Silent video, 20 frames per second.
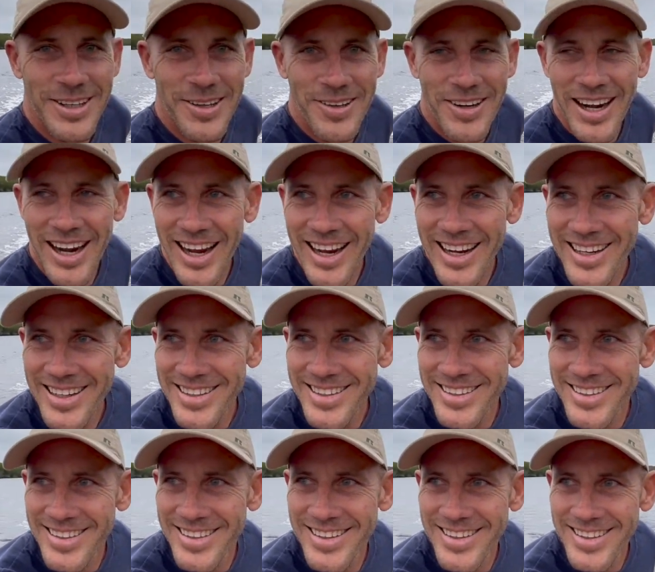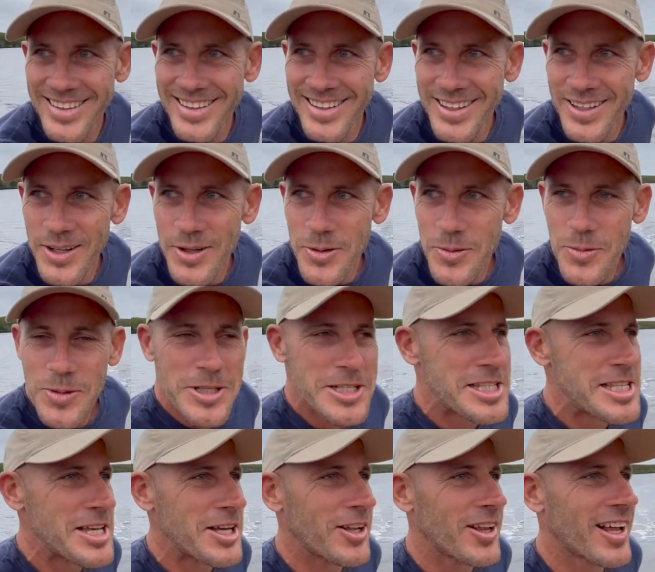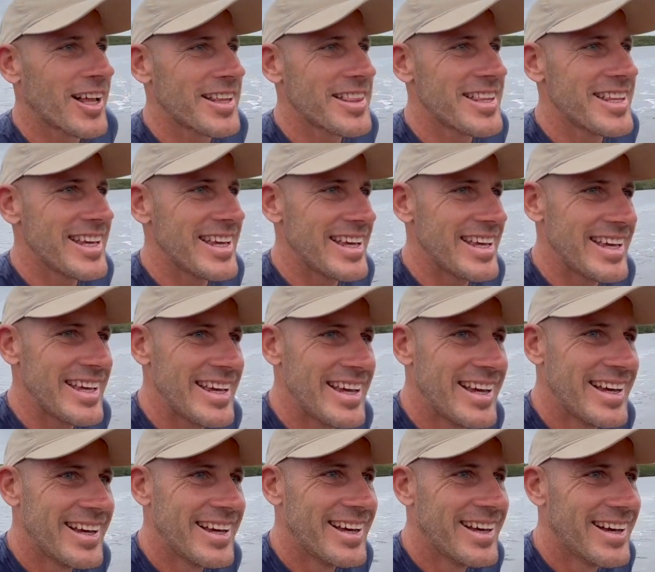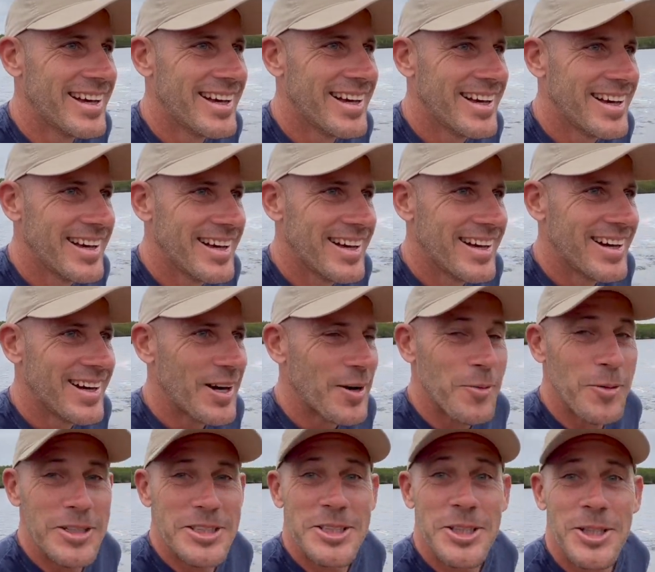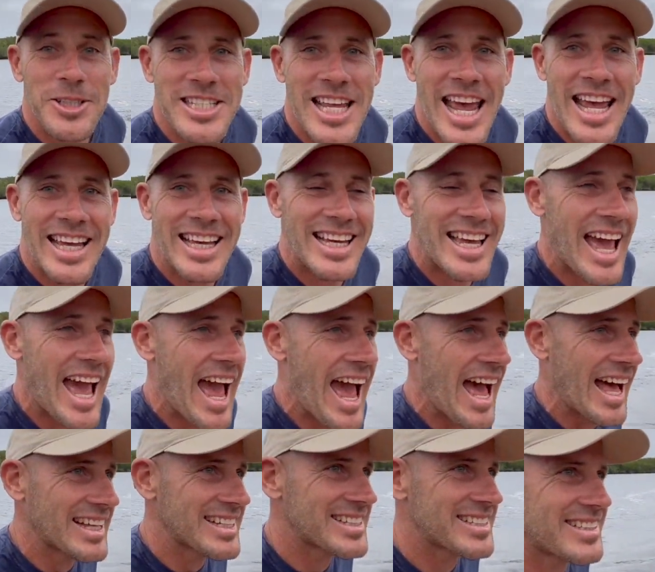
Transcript: Right, we're still on the original tank of gas.